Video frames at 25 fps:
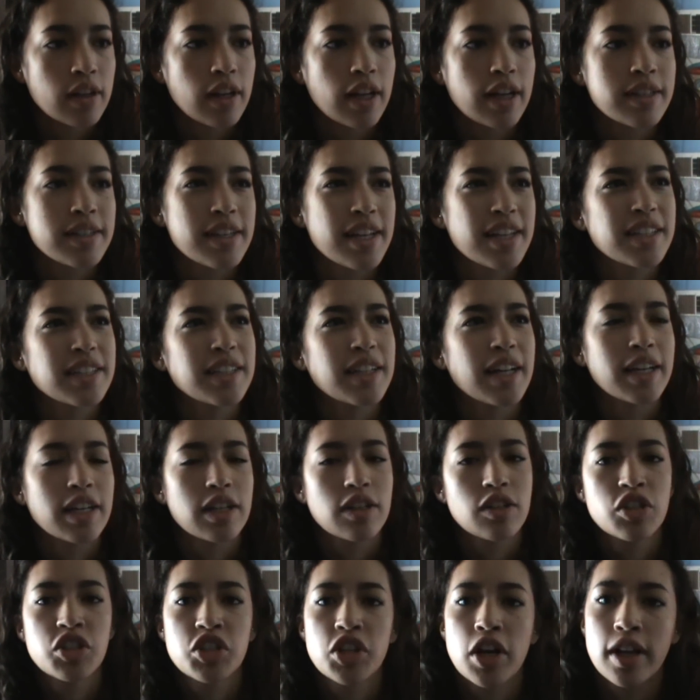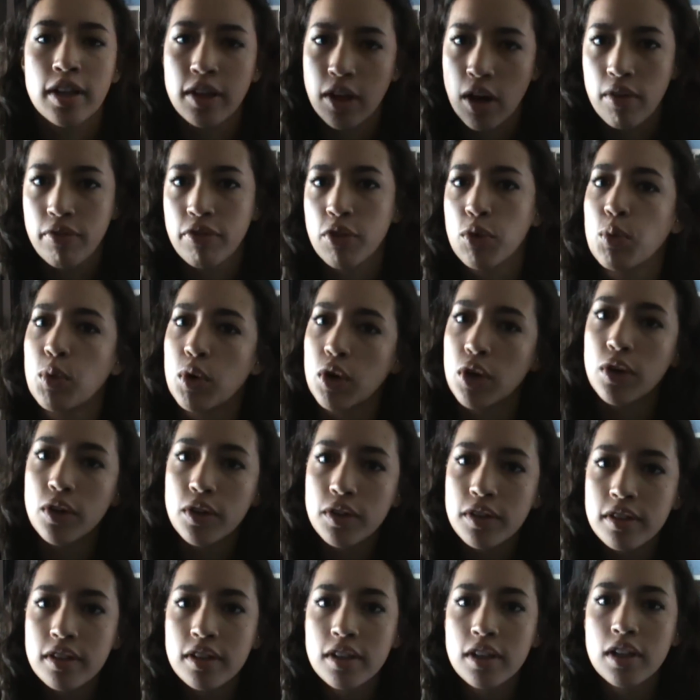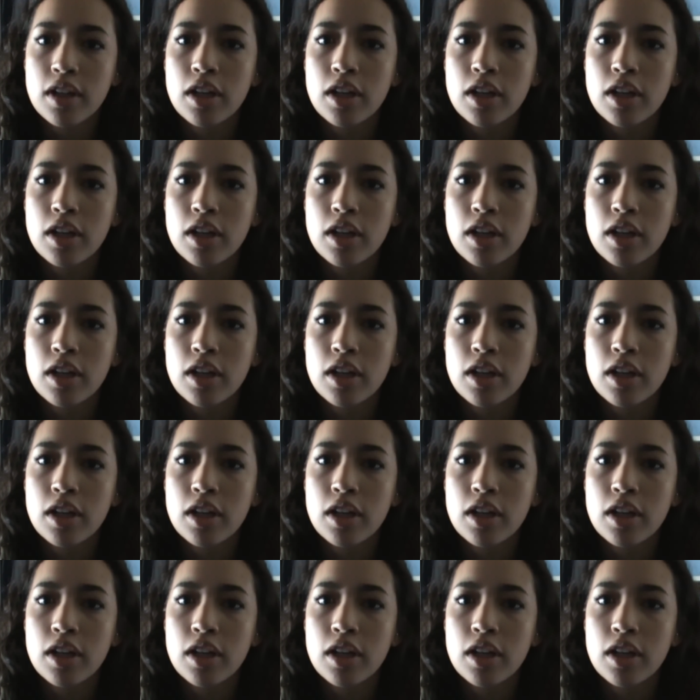exactly like shutting off the world,